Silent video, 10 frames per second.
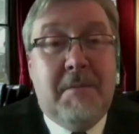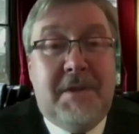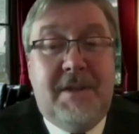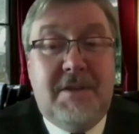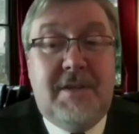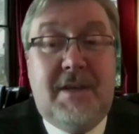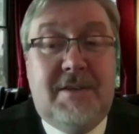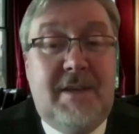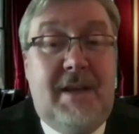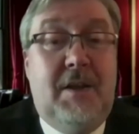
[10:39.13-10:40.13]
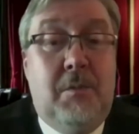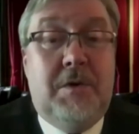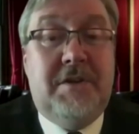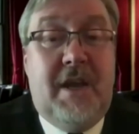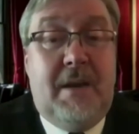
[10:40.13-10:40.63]
But this is exactly
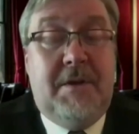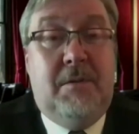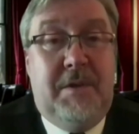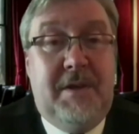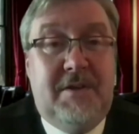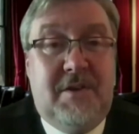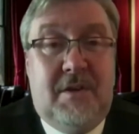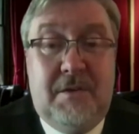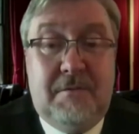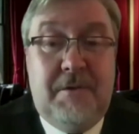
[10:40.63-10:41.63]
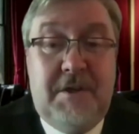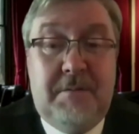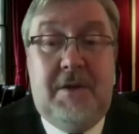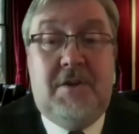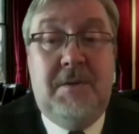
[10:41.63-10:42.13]
what is happening with the assault on free
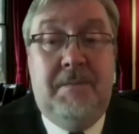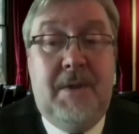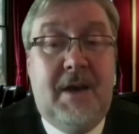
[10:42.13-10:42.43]
speech.